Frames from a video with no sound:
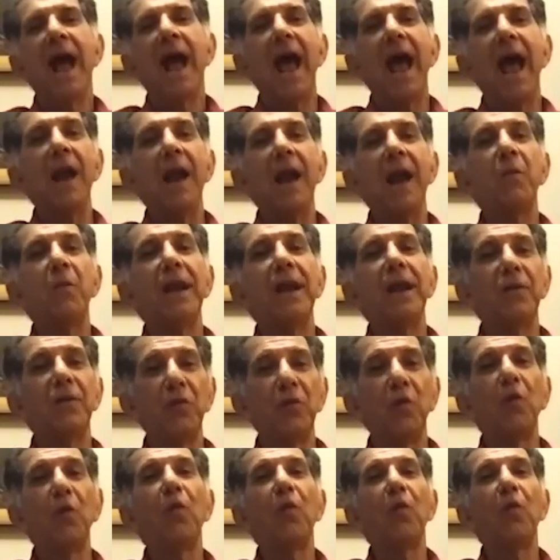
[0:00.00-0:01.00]
And we
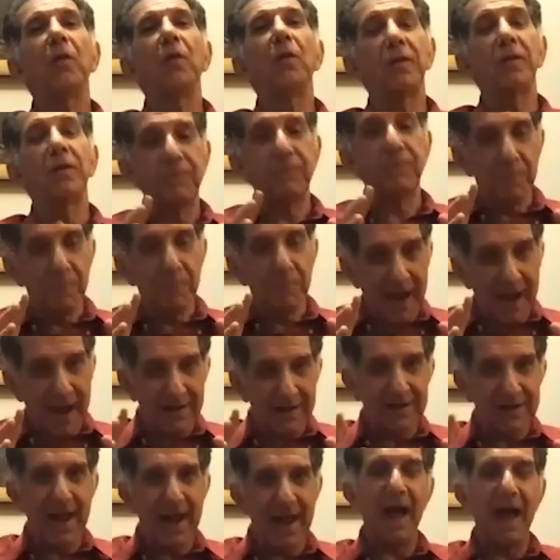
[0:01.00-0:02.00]
do the
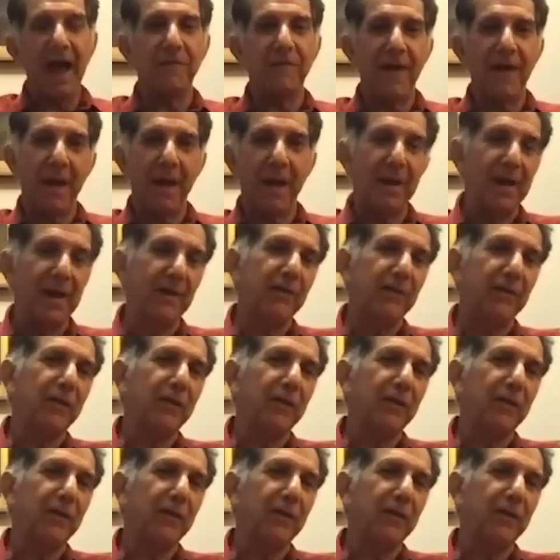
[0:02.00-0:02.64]
entire family.